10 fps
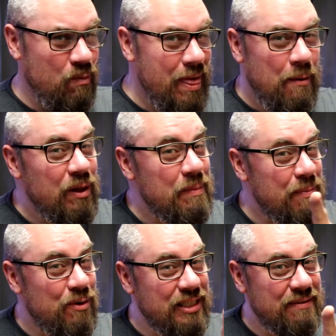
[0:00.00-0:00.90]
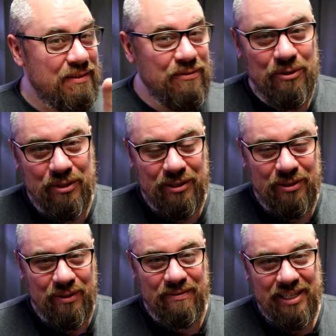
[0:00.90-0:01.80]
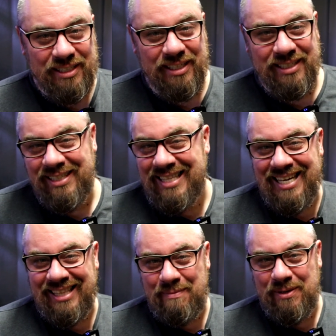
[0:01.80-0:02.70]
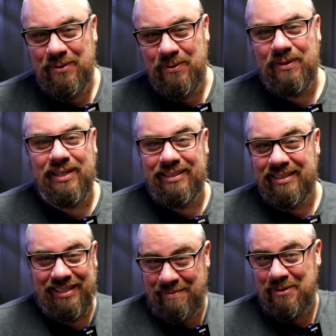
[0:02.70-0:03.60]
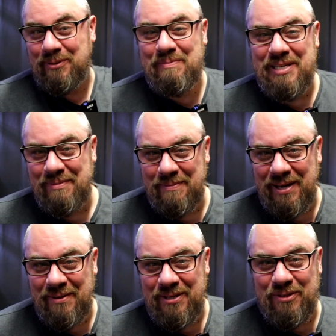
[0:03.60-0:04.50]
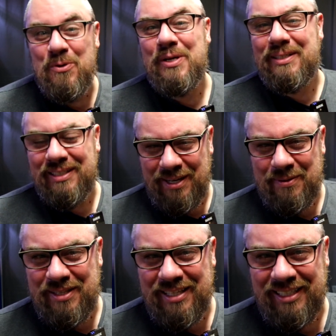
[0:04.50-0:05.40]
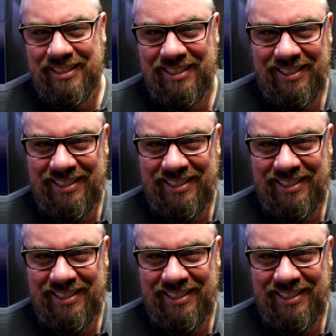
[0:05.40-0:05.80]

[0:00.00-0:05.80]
That will be a project for the future. So if you're interested in that, let me know, and let me know some tips about how you do it down in the